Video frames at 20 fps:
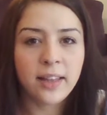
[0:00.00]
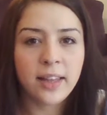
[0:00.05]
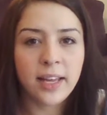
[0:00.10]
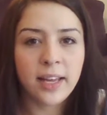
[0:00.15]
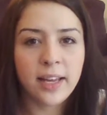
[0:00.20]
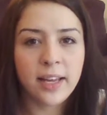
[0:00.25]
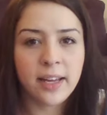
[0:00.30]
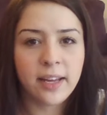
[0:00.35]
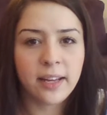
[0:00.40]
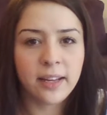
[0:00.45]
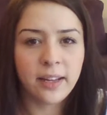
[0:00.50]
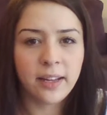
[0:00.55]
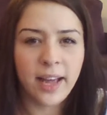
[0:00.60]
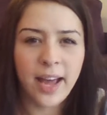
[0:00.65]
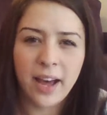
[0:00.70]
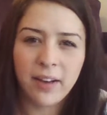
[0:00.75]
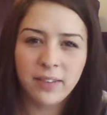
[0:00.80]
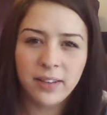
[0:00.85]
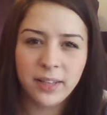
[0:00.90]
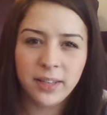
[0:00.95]
they
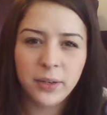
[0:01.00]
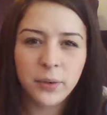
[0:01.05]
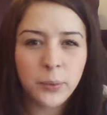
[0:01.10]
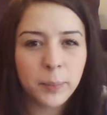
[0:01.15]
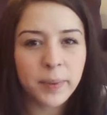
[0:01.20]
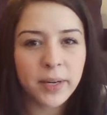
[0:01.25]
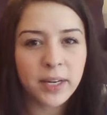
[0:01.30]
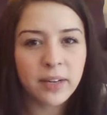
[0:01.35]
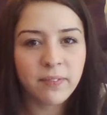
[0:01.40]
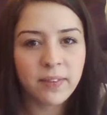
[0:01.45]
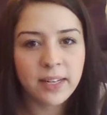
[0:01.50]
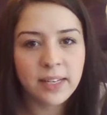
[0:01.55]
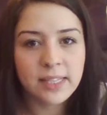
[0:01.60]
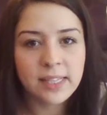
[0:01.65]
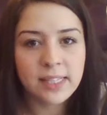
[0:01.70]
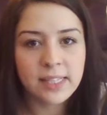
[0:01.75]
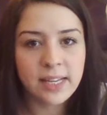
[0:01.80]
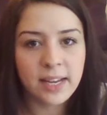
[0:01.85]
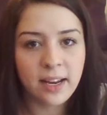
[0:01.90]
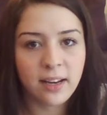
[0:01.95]
have a little bit of
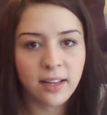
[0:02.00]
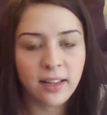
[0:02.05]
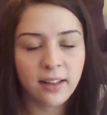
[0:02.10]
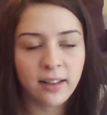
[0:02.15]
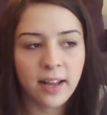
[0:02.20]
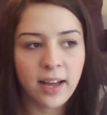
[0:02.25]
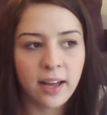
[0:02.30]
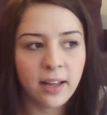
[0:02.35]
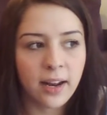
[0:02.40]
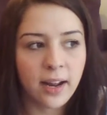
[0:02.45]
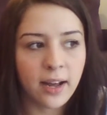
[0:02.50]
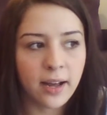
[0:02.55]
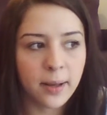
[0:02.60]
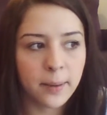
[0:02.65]
understanding that